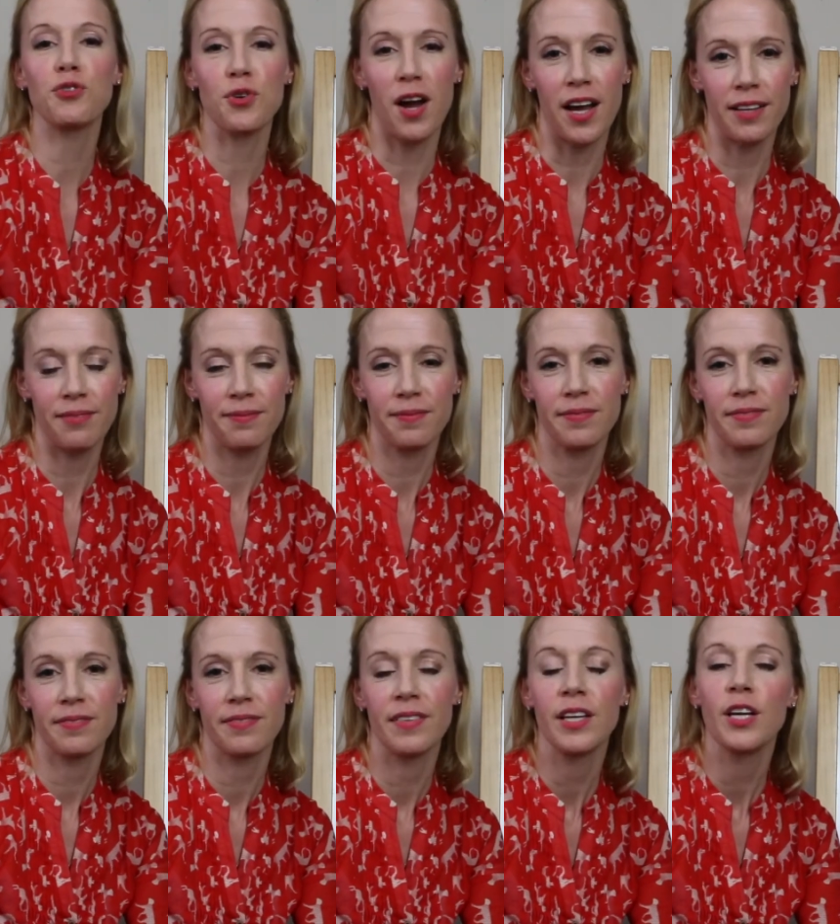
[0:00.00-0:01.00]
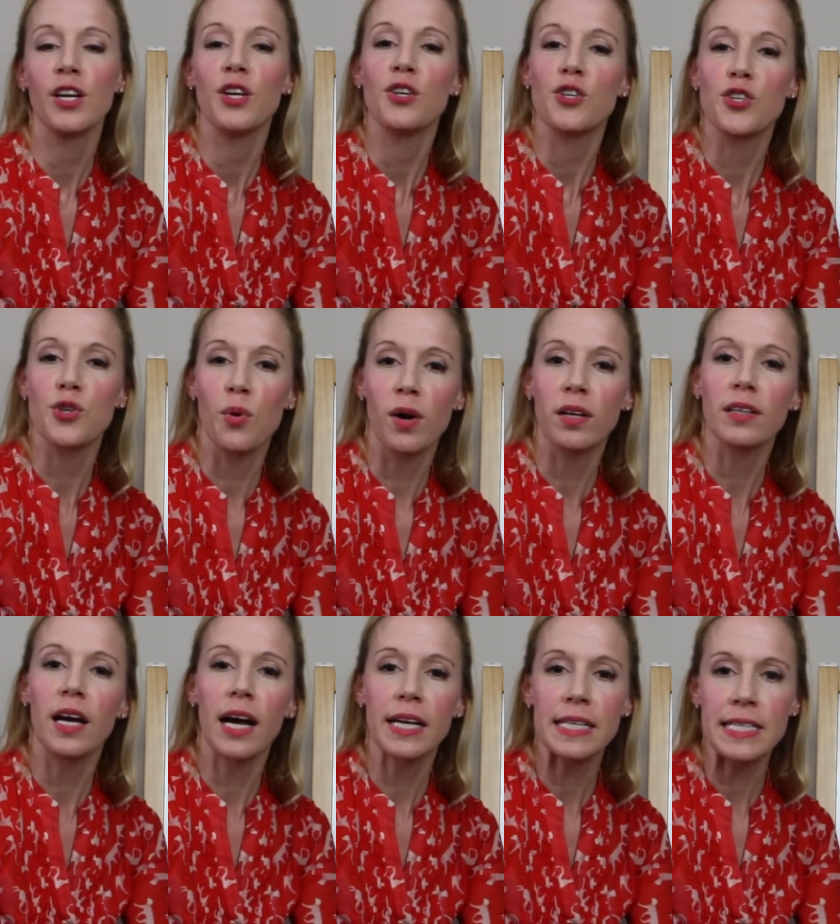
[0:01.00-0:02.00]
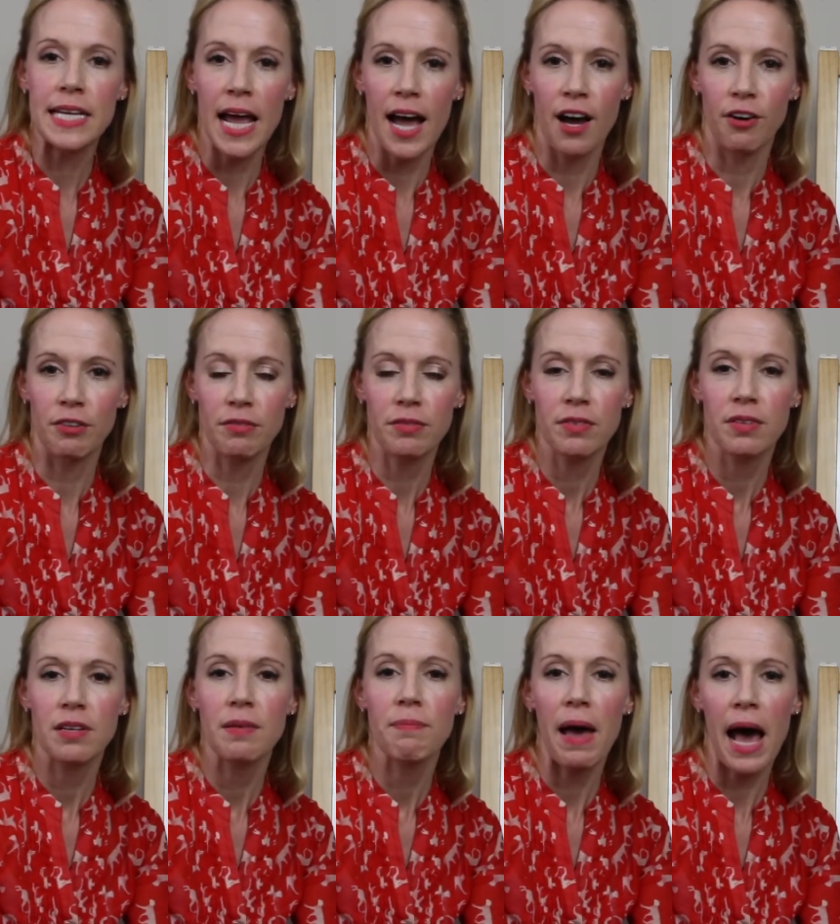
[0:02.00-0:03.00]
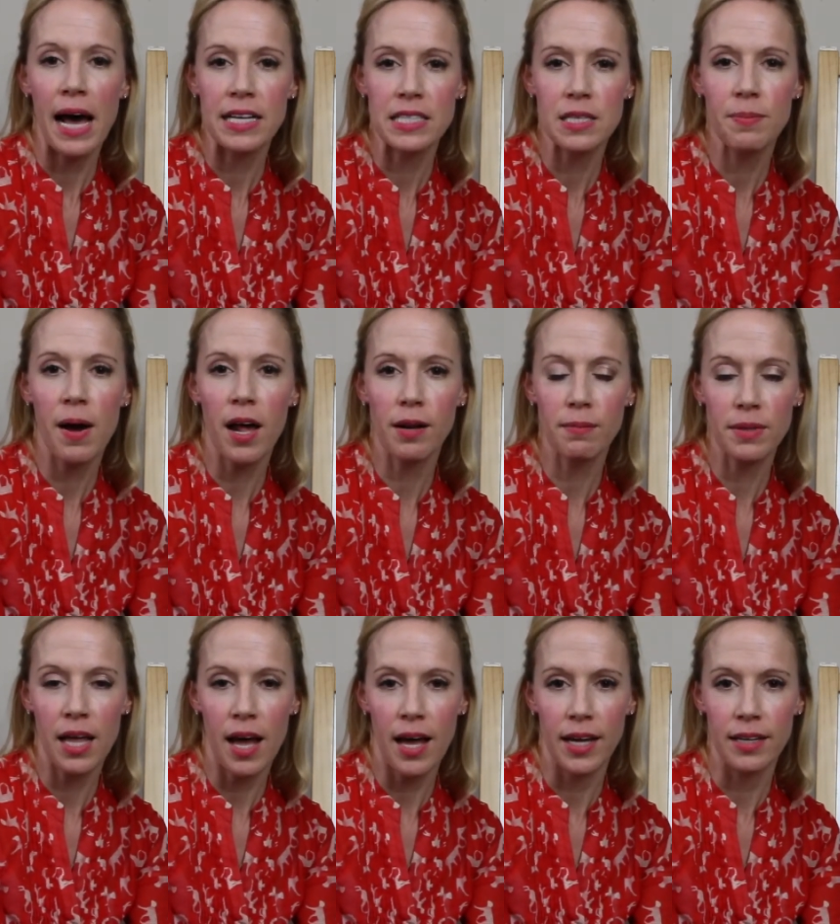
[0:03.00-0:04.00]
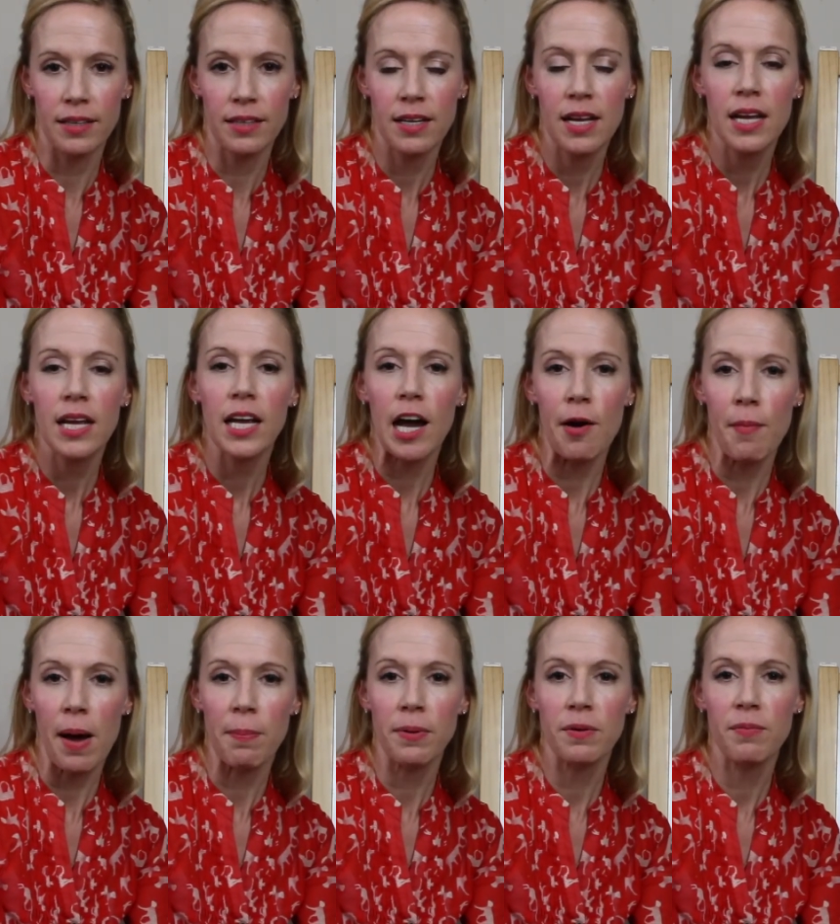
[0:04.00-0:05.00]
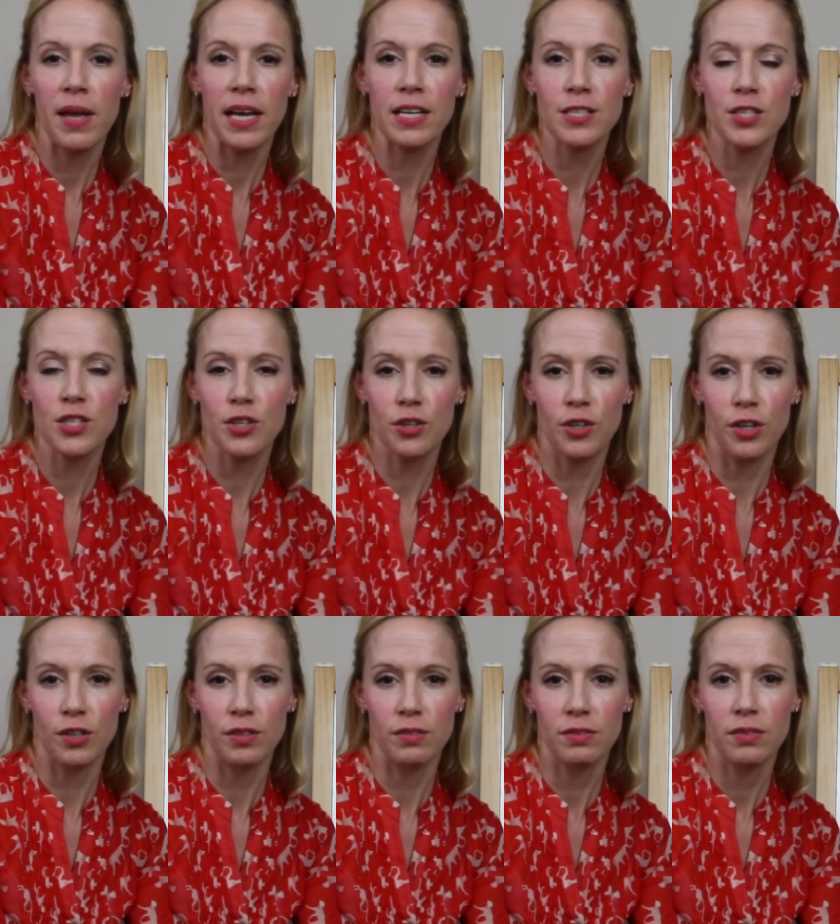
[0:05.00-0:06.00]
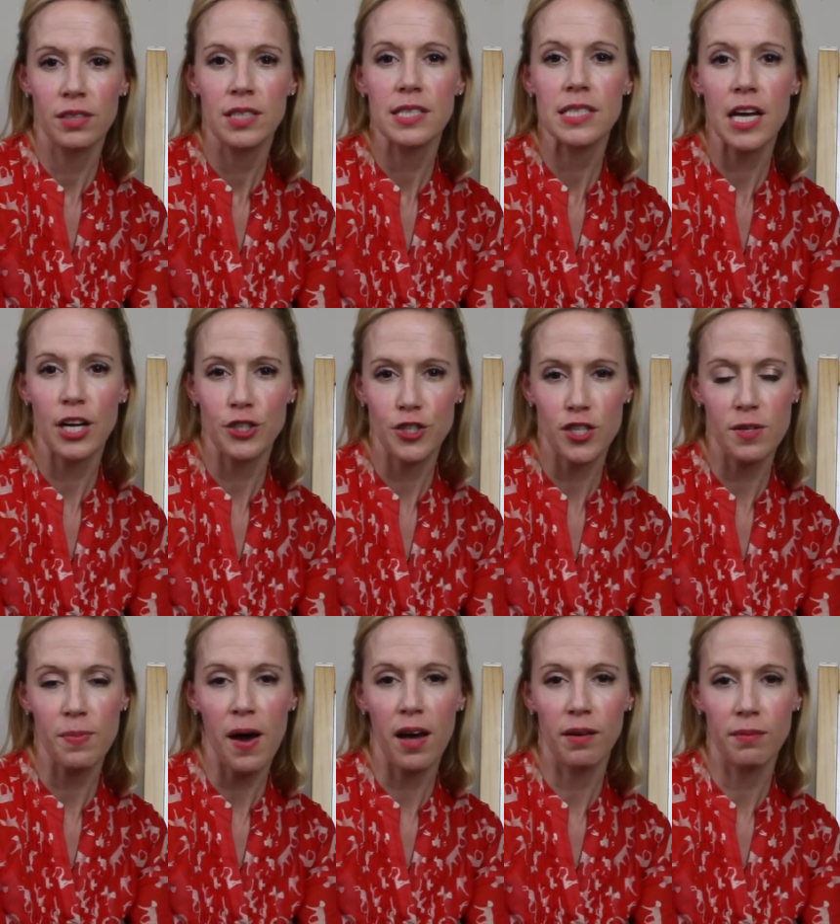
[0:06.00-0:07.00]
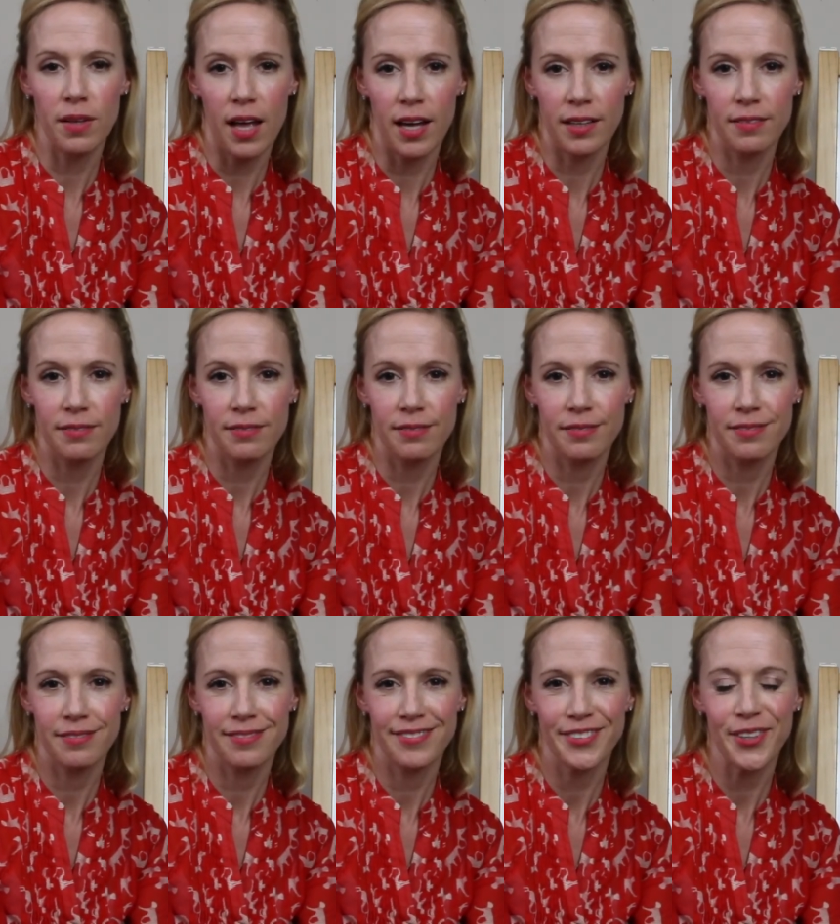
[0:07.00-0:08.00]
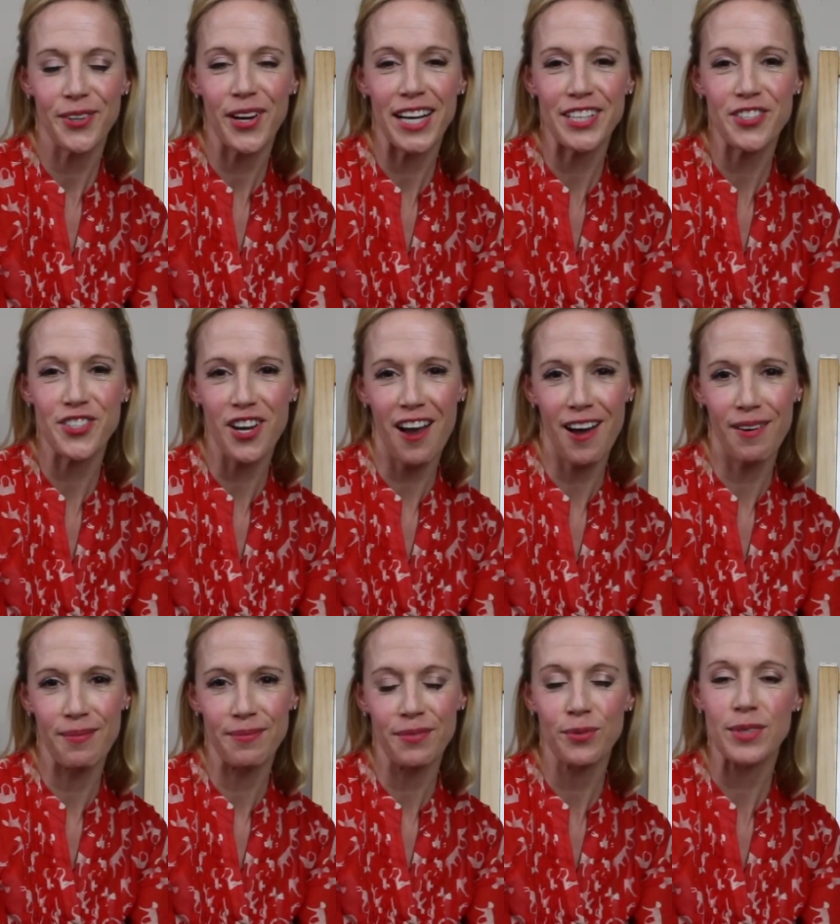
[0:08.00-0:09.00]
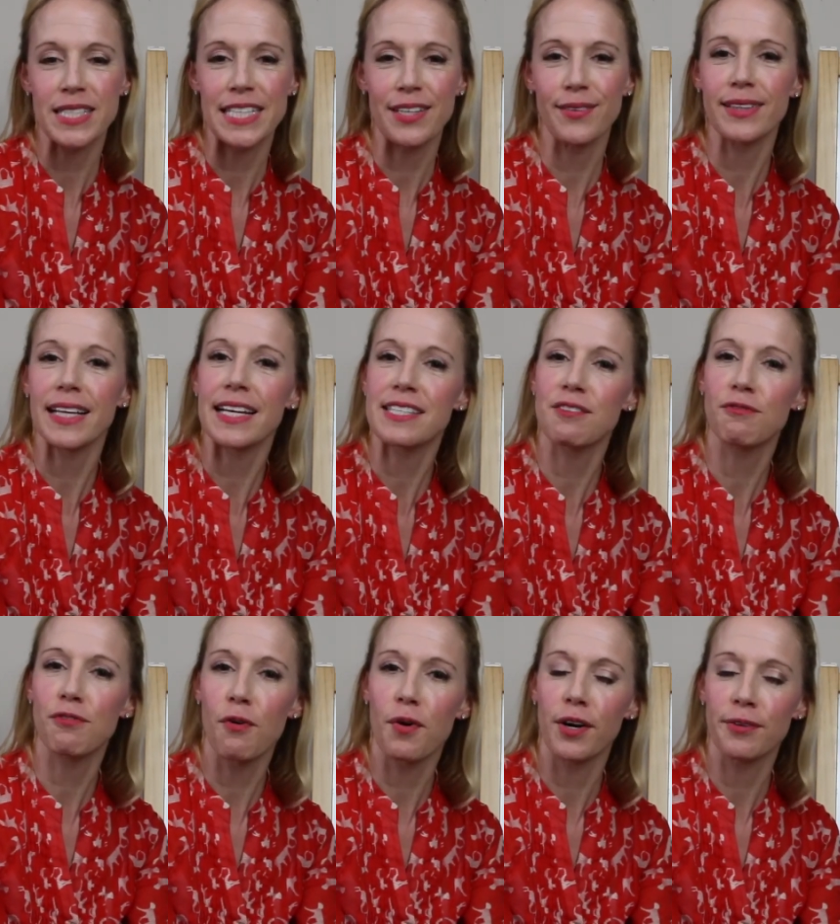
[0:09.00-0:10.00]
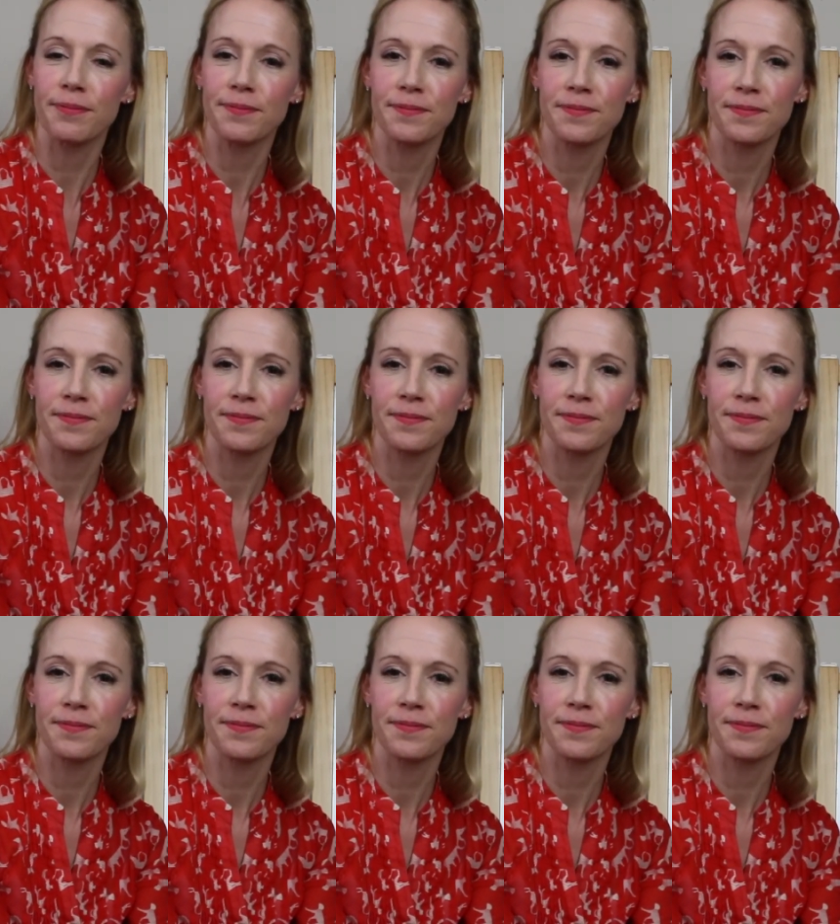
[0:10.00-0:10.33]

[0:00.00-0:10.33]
try. Short line down, pass the bottom line, come up and make a circle, touch the bottom line. Great job. We'll see you in lesson four.